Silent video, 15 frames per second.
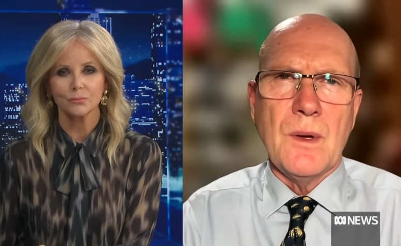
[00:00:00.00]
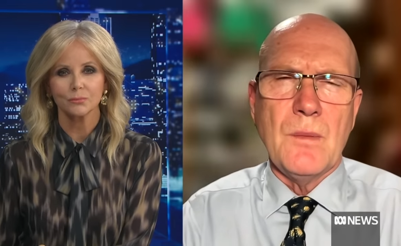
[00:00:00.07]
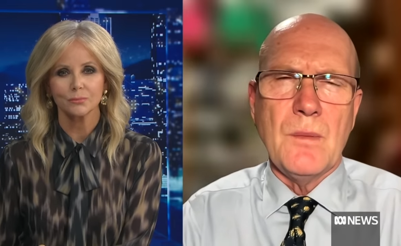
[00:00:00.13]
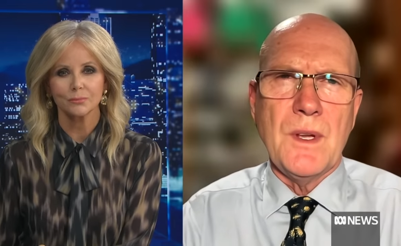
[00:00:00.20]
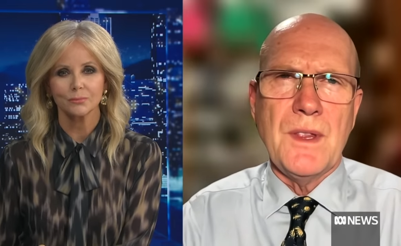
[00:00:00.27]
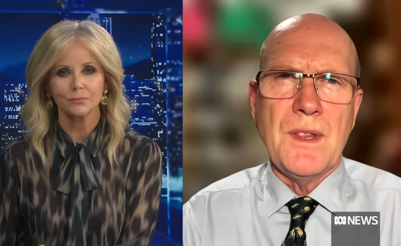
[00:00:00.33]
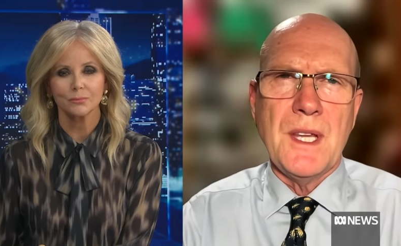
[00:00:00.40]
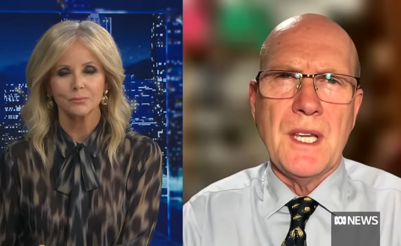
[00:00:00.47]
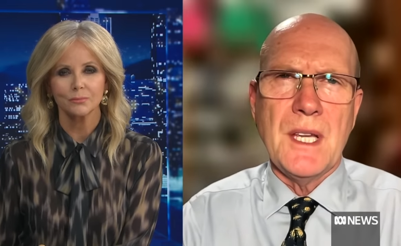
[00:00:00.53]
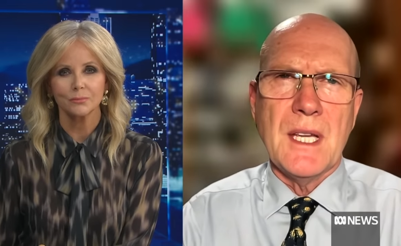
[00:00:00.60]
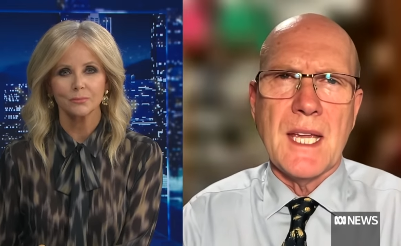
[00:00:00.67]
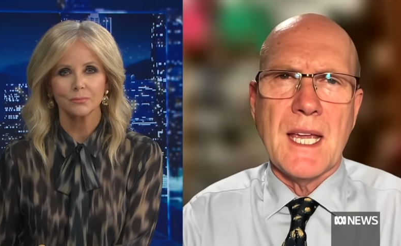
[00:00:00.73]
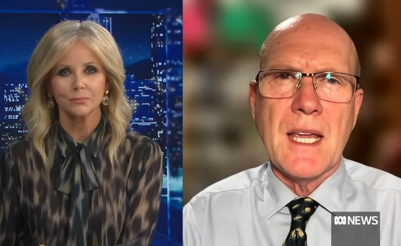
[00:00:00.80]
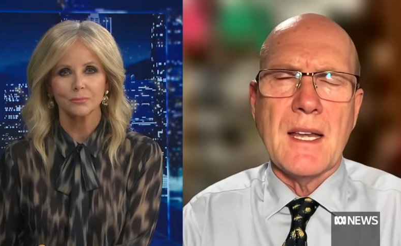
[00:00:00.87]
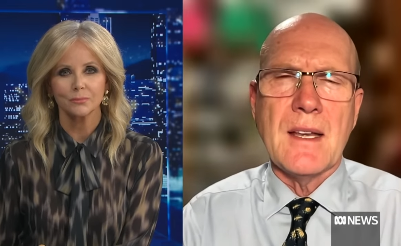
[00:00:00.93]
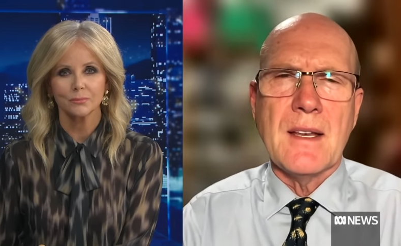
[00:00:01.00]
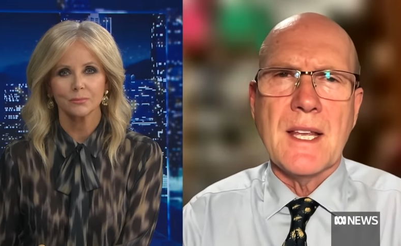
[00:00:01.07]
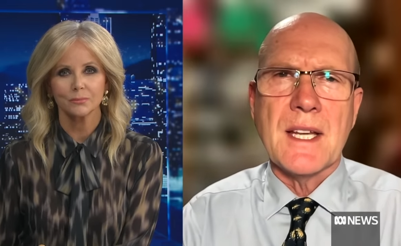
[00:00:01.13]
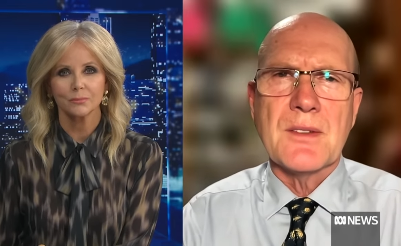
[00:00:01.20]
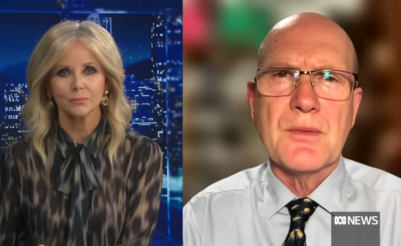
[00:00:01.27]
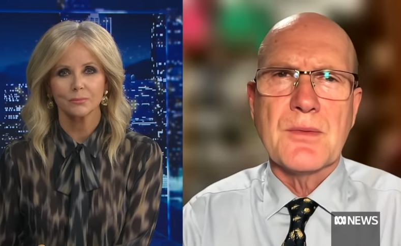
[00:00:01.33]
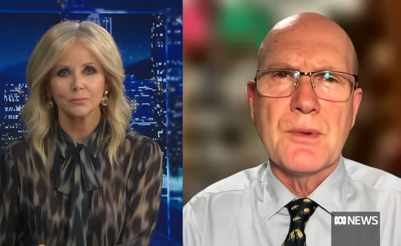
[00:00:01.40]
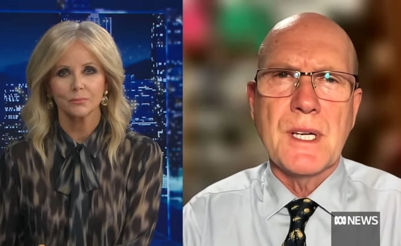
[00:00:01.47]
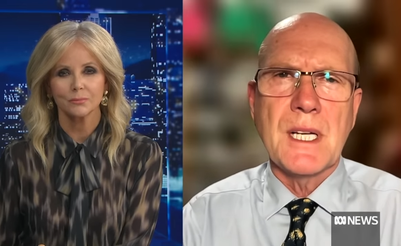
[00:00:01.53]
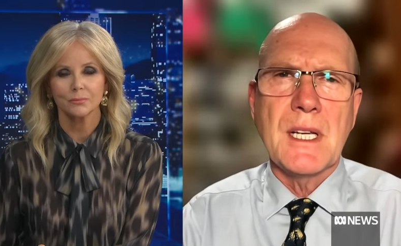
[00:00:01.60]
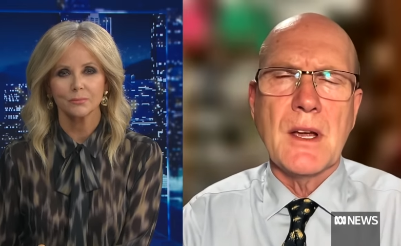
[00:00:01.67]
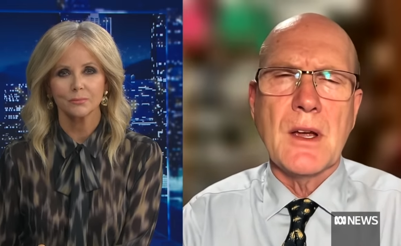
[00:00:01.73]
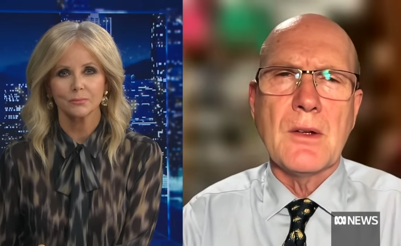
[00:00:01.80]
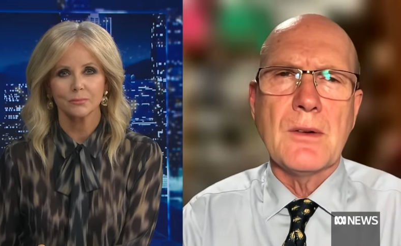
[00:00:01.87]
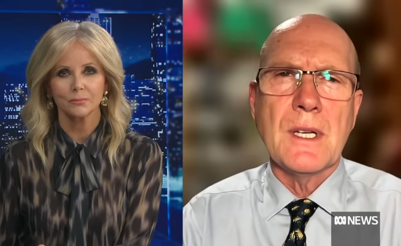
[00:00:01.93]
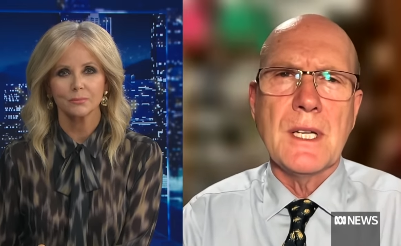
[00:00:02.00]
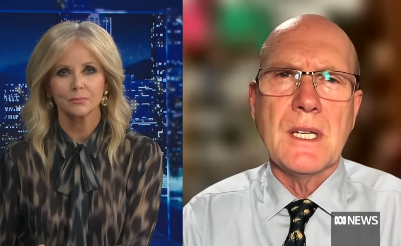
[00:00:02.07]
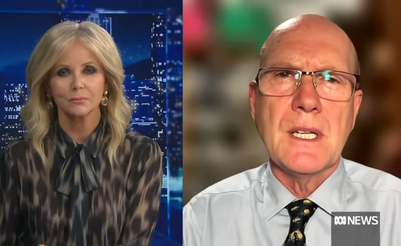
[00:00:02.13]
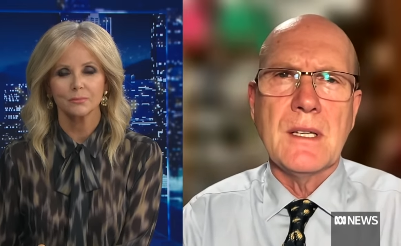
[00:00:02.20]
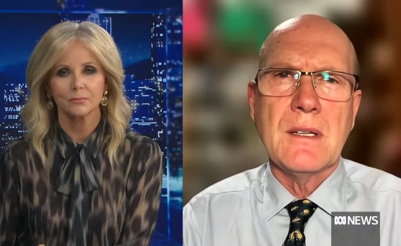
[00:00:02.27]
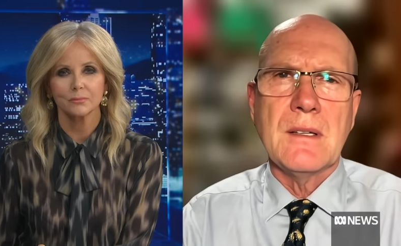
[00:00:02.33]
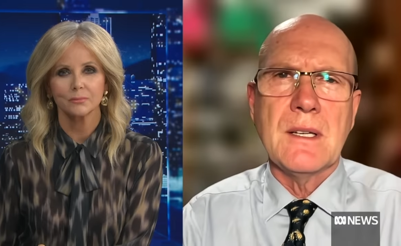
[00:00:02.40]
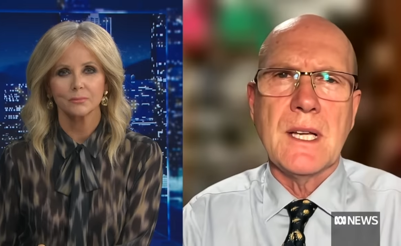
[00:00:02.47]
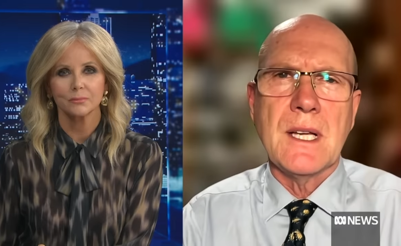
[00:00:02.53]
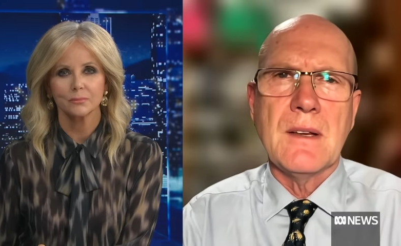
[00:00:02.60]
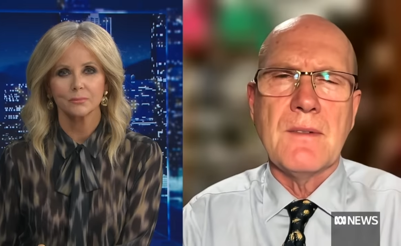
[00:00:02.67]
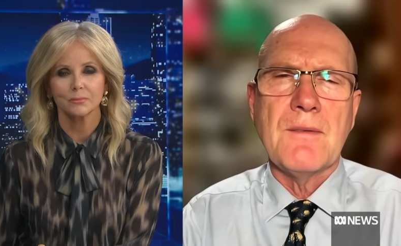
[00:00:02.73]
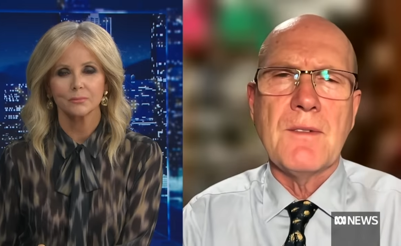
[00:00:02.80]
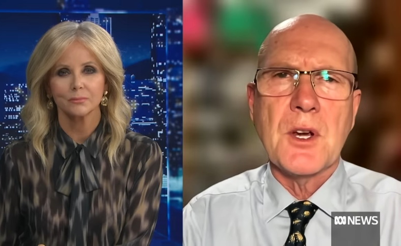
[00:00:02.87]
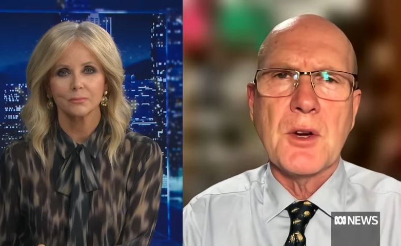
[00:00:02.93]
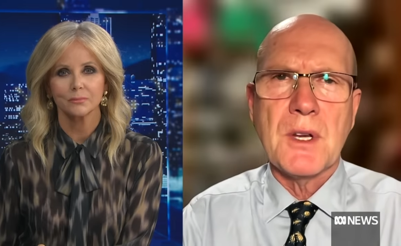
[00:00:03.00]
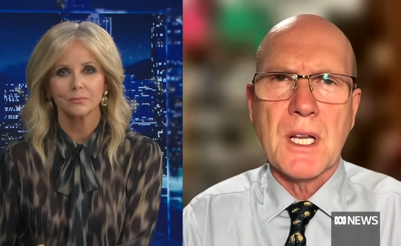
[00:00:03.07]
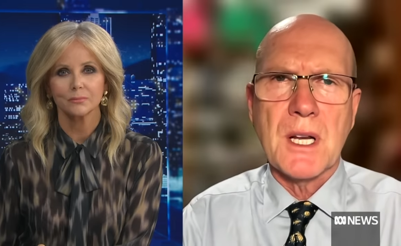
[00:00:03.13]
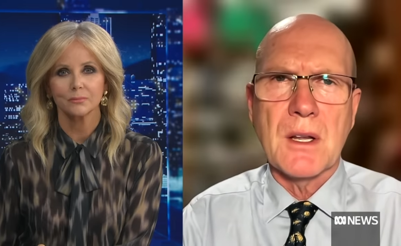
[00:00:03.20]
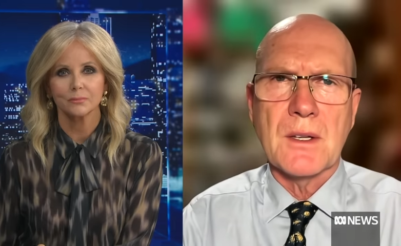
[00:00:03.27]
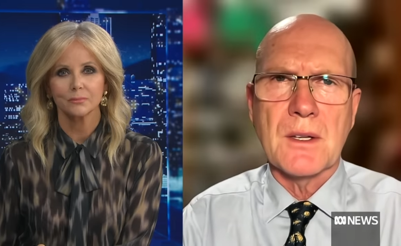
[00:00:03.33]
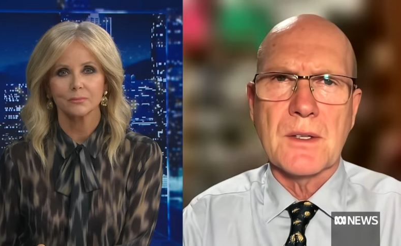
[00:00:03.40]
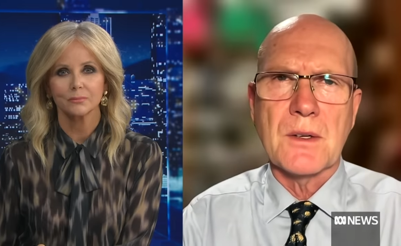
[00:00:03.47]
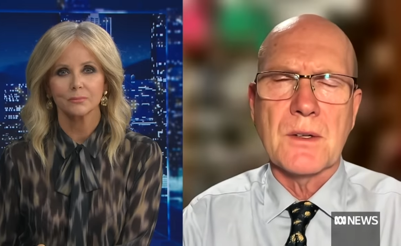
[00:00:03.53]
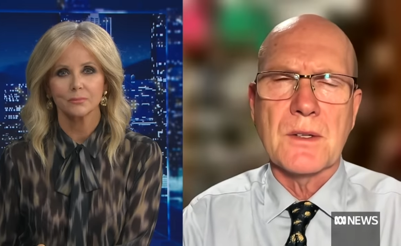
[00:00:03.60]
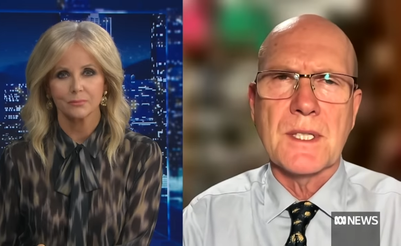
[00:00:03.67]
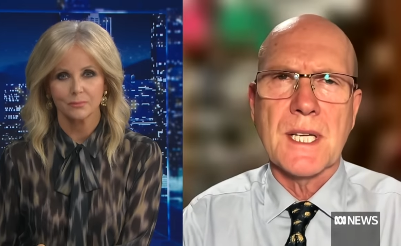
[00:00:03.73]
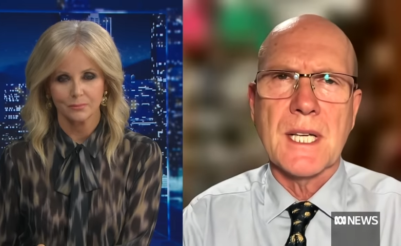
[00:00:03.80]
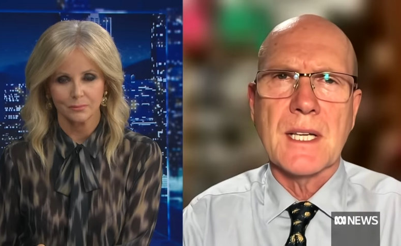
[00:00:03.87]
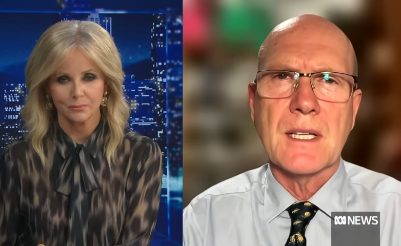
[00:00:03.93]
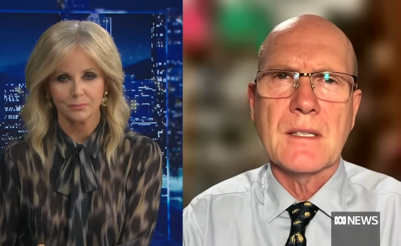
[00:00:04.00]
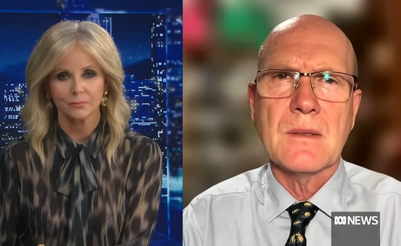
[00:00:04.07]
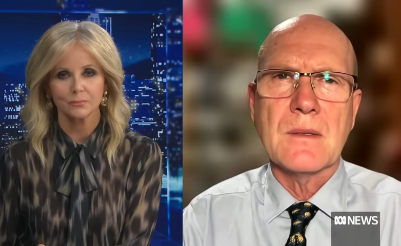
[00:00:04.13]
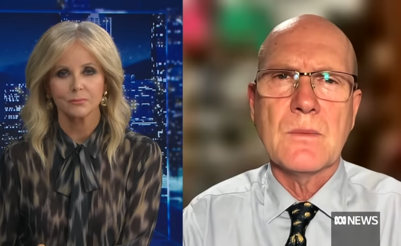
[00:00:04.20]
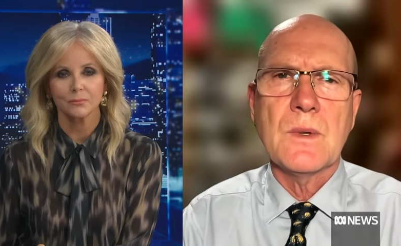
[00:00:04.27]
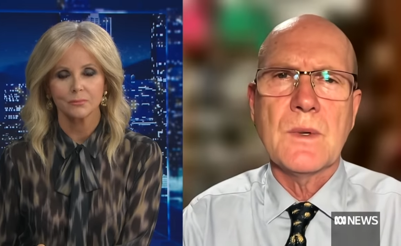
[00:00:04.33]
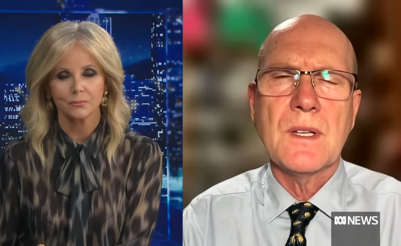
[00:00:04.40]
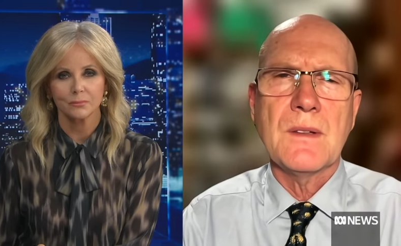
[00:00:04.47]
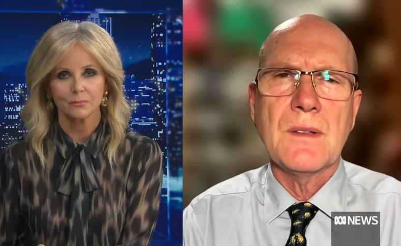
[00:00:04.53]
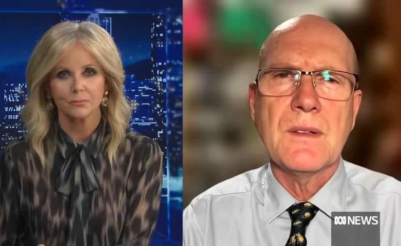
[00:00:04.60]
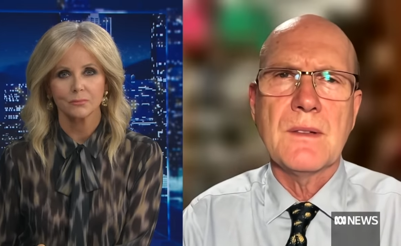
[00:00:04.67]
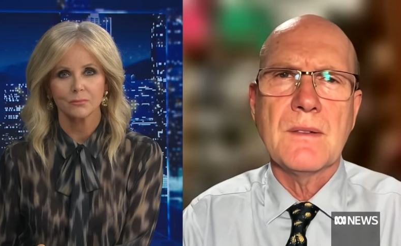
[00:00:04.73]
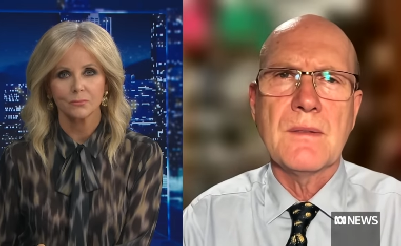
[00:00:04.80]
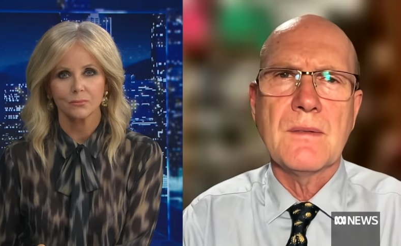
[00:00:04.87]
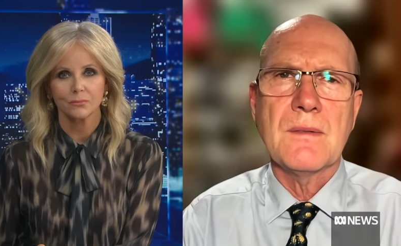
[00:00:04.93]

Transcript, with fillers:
Speaker 1: We think again that's really only in, in very close contact with